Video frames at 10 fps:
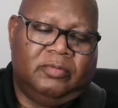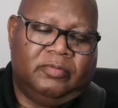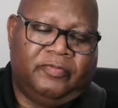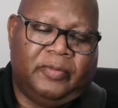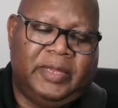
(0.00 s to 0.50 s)

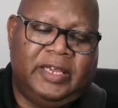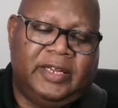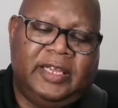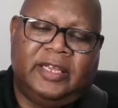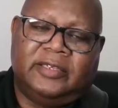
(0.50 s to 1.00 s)
From here
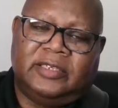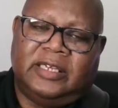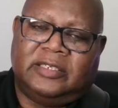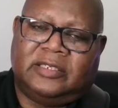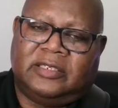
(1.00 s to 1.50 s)
to here
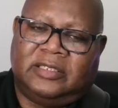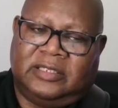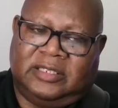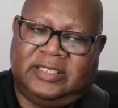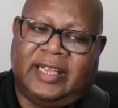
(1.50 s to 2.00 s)

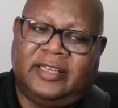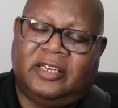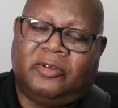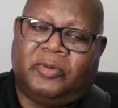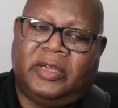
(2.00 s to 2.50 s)
is second
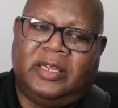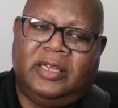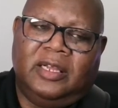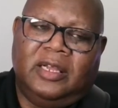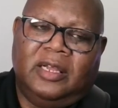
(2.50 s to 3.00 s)

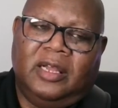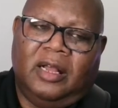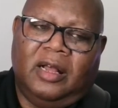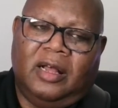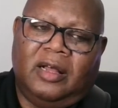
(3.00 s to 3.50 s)
degree
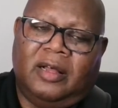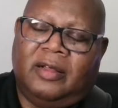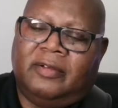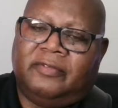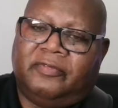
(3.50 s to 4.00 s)

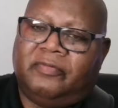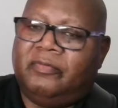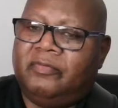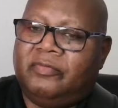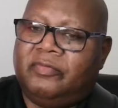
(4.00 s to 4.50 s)
of
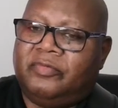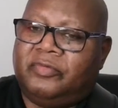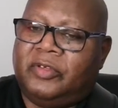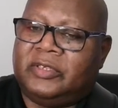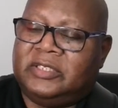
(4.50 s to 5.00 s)

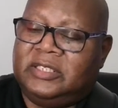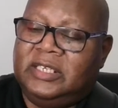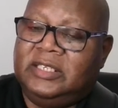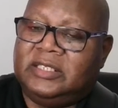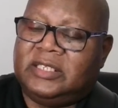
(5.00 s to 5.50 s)
the
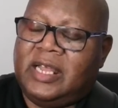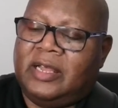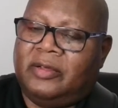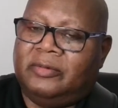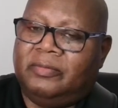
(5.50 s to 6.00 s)
C
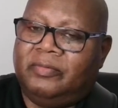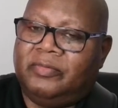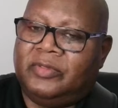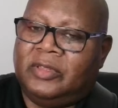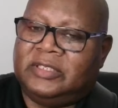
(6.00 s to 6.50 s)
scale,
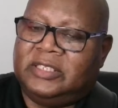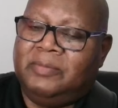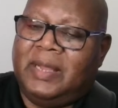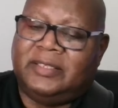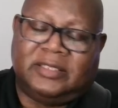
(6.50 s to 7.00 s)
the C
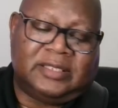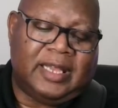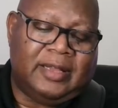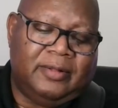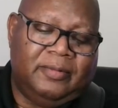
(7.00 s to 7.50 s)
major
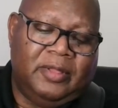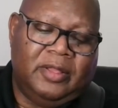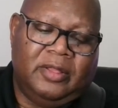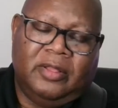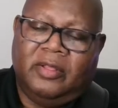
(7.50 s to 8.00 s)
scale.
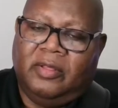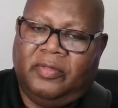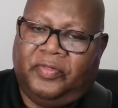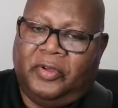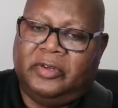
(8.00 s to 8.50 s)

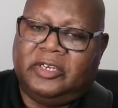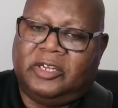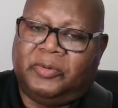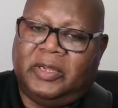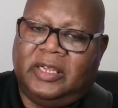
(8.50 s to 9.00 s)
Third
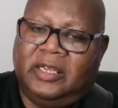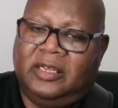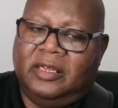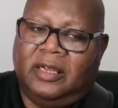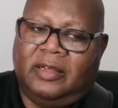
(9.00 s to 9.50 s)

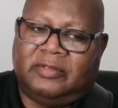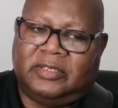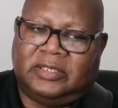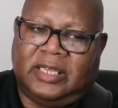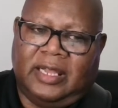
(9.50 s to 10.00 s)
degree of the
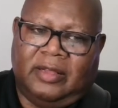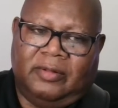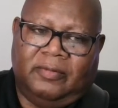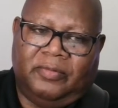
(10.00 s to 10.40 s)
scale.